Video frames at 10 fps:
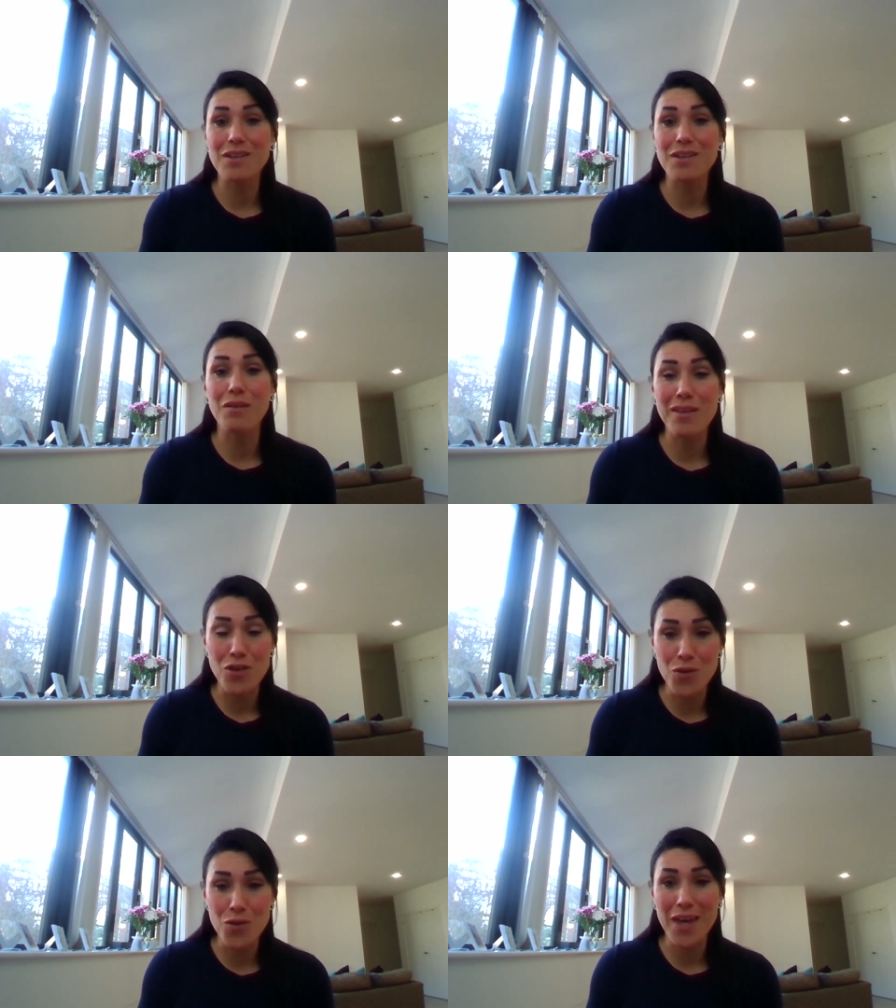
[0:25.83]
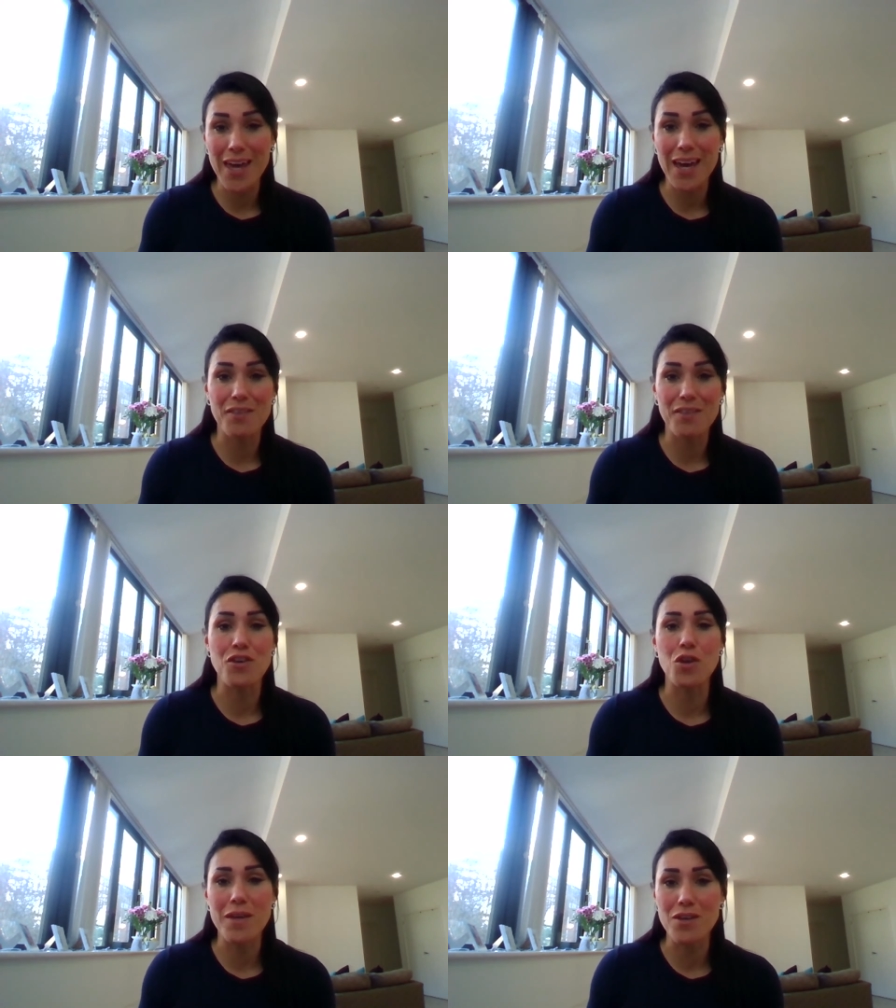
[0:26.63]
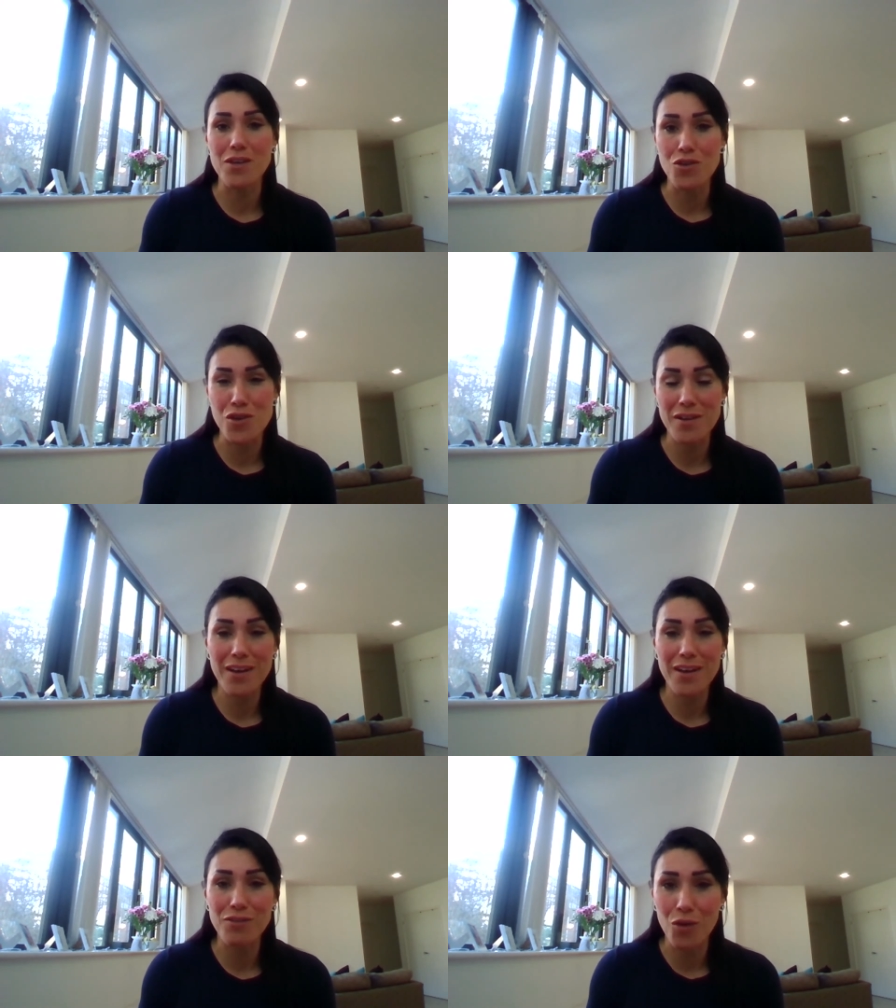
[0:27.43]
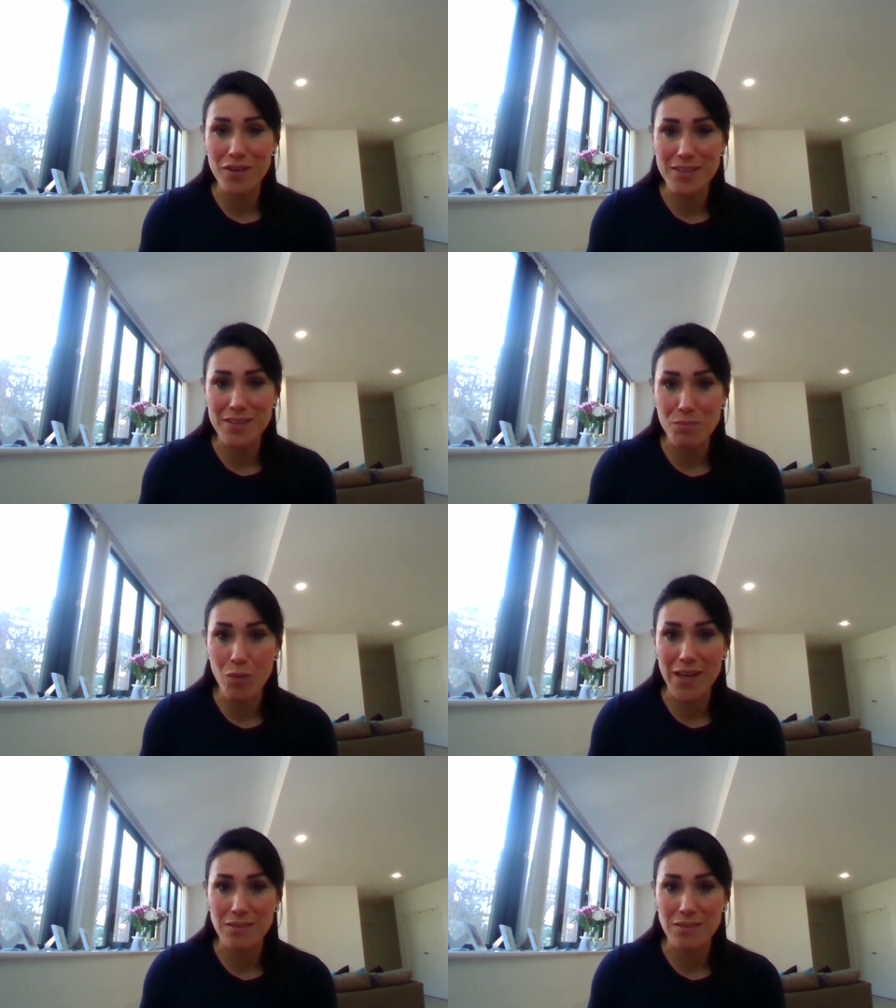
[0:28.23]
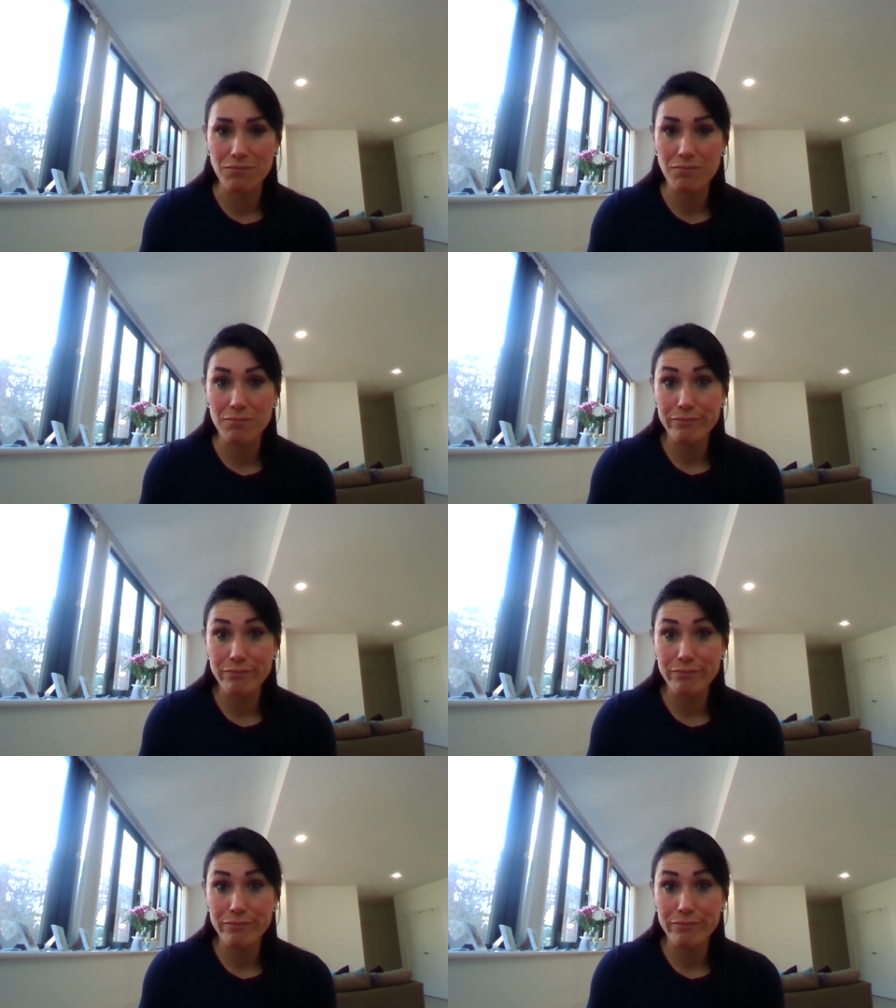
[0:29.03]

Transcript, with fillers: now that the UK and the European Union have gone their separate ways.